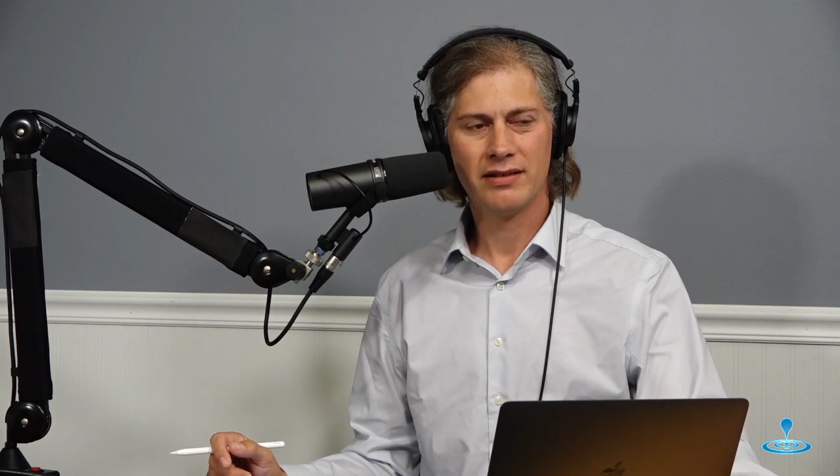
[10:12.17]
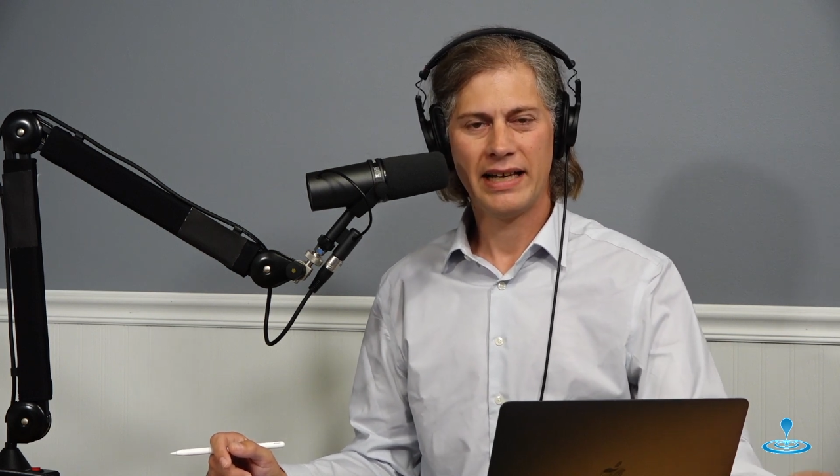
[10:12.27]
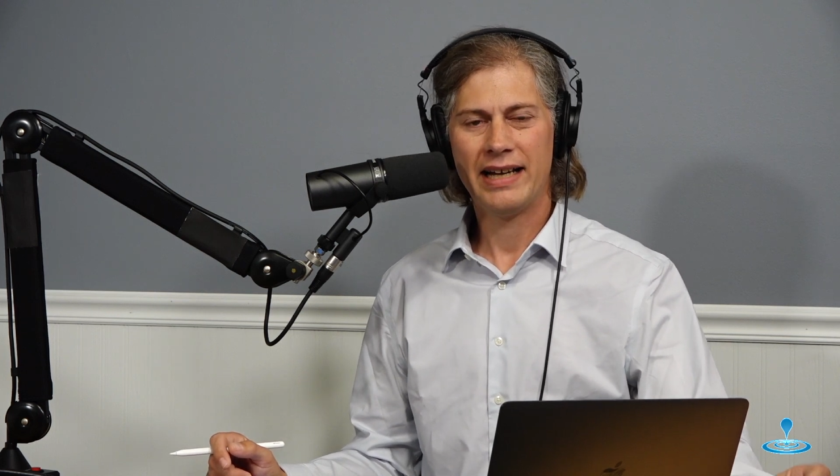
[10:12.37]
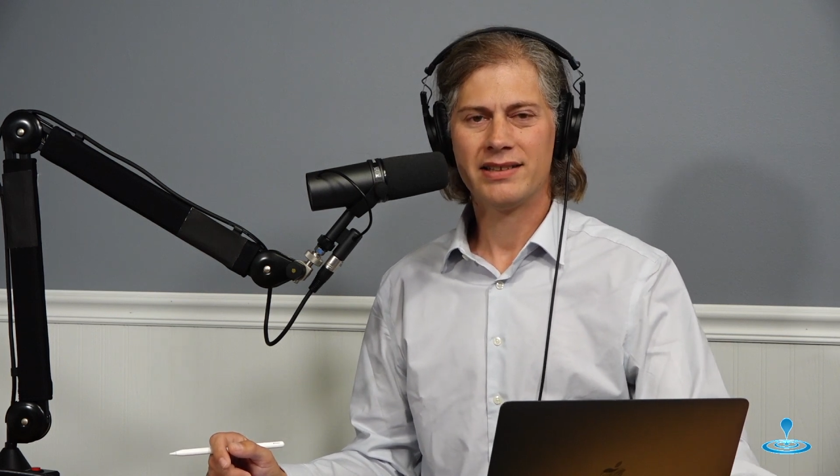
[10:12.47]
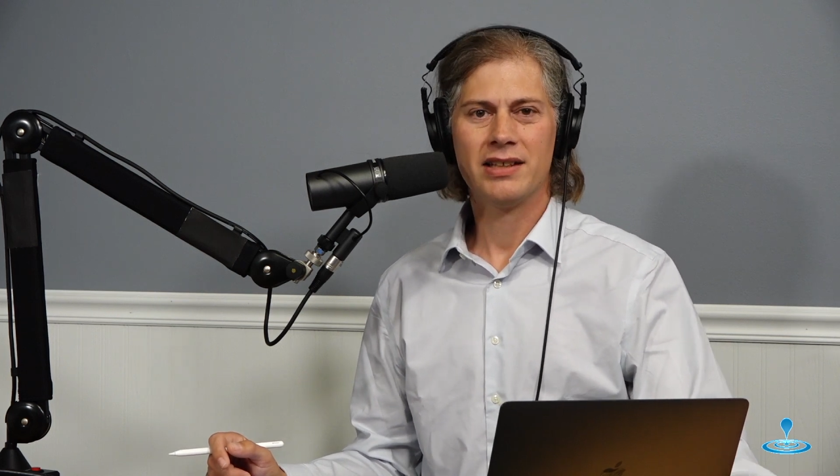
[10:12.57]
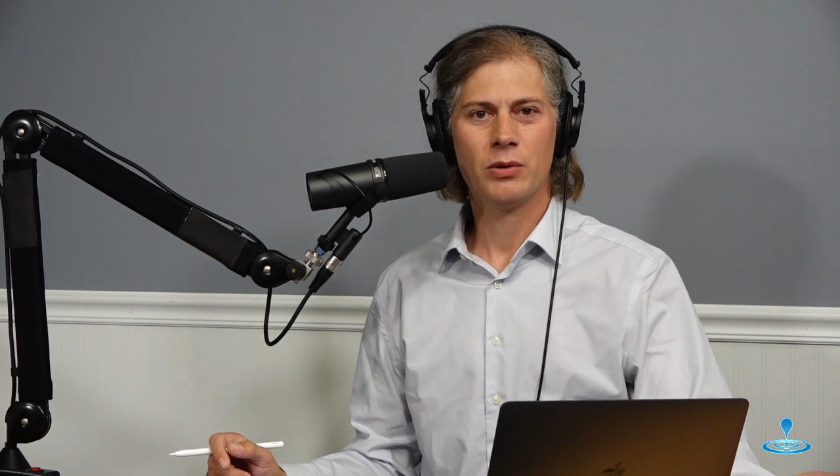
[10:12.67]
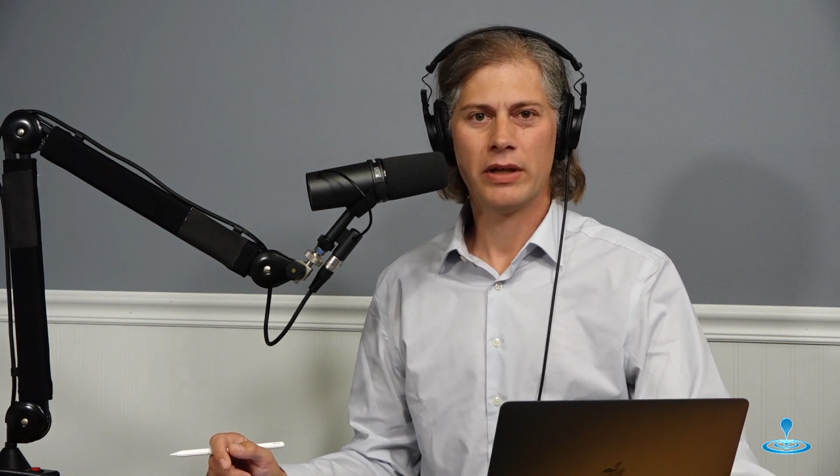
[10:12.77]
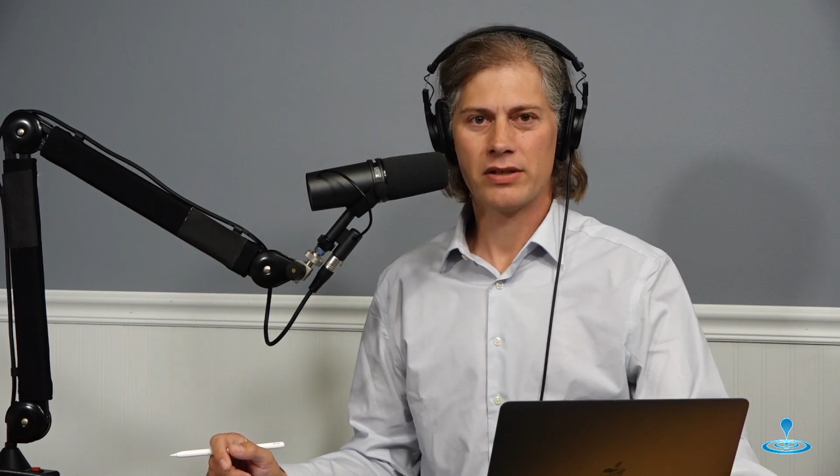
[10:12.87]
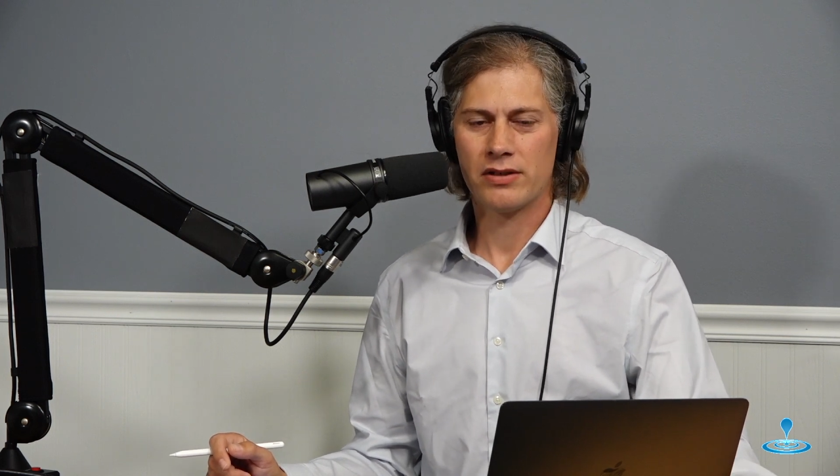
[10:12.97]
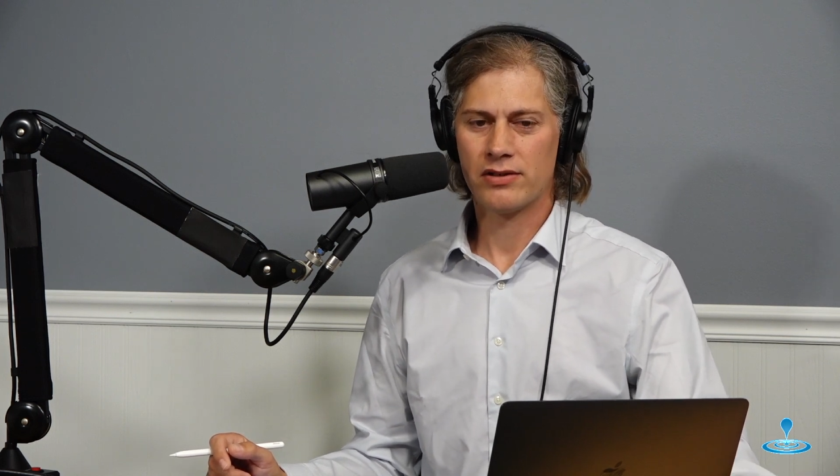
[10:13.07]
asking
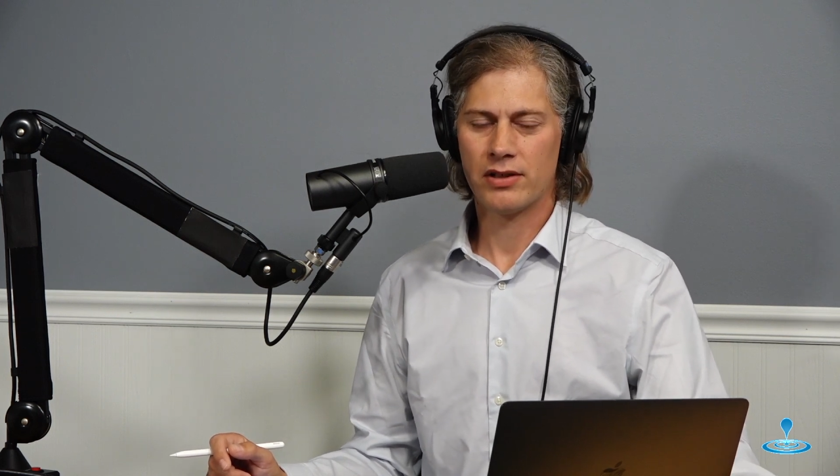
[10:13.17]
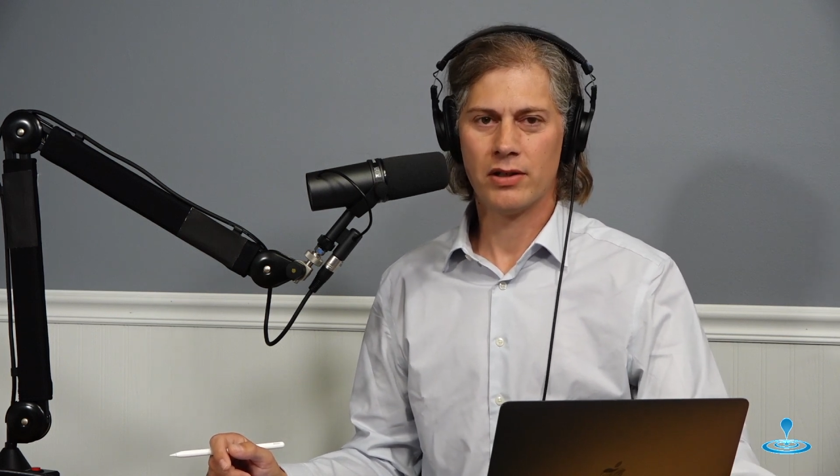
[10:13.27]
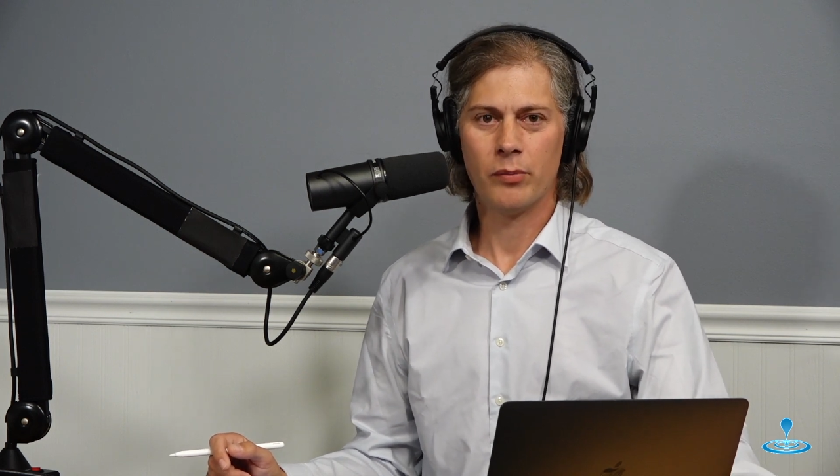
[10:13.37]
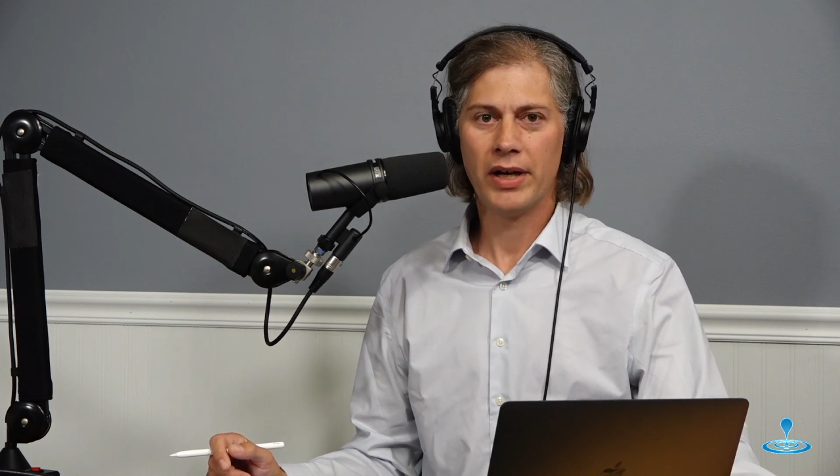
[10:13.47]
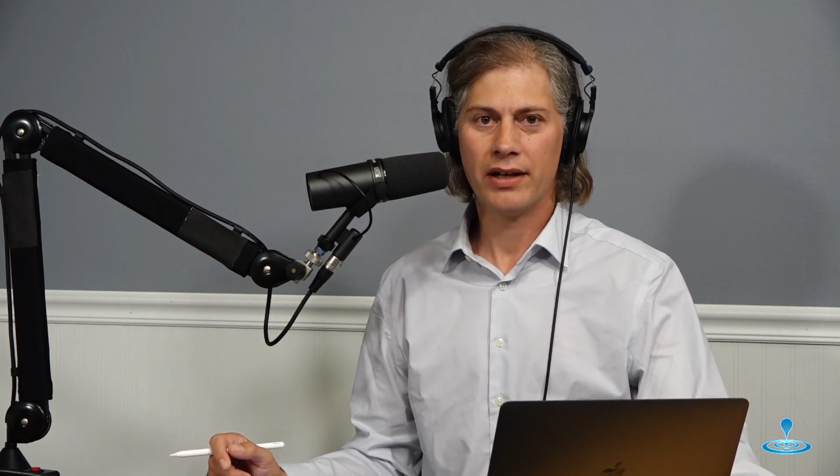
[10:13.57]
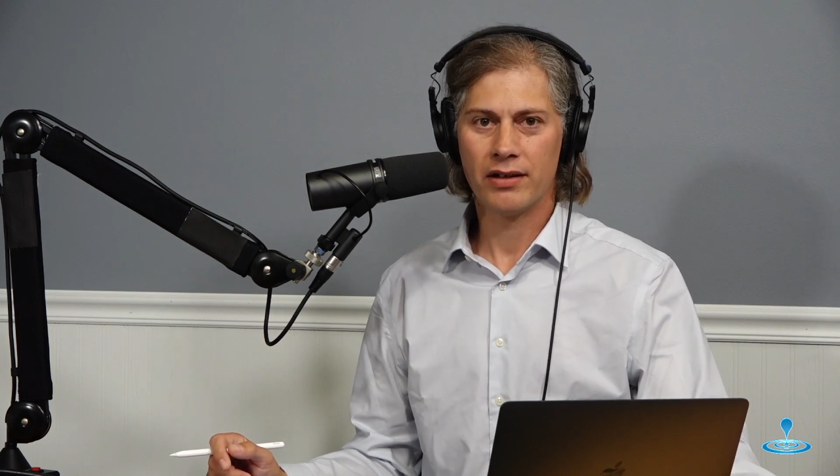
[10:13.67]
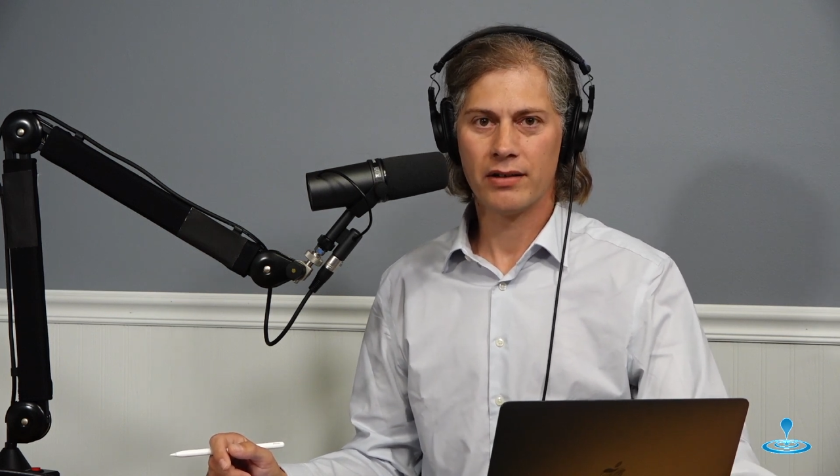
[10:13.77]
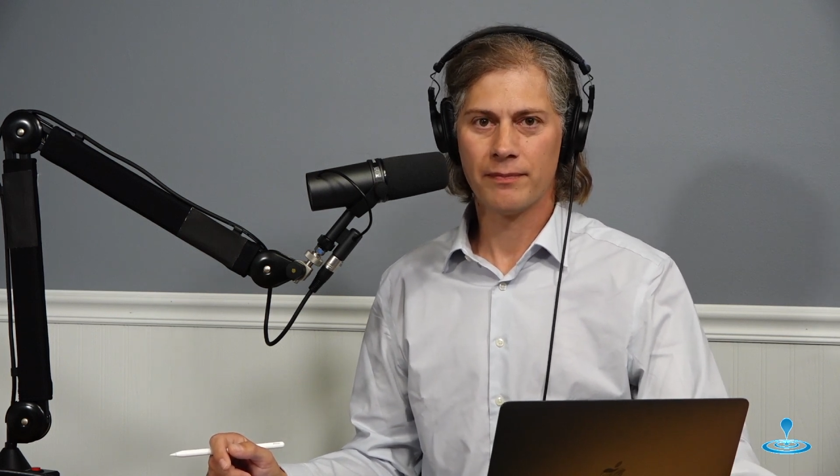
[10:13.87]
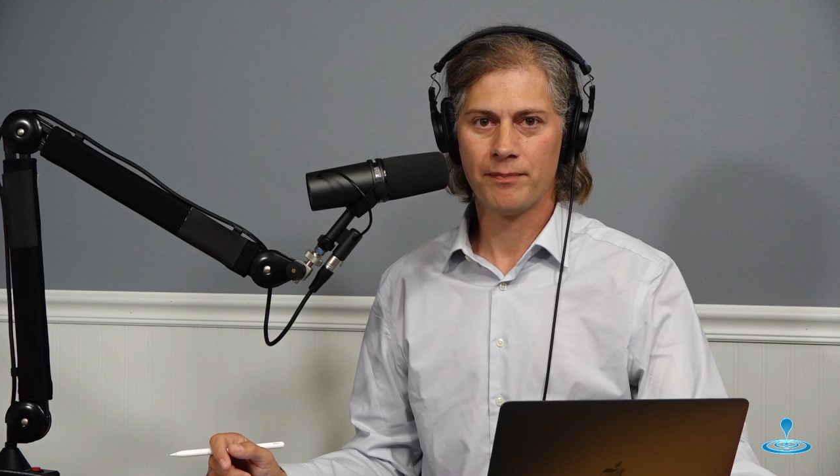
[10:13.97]
questions that don't matter.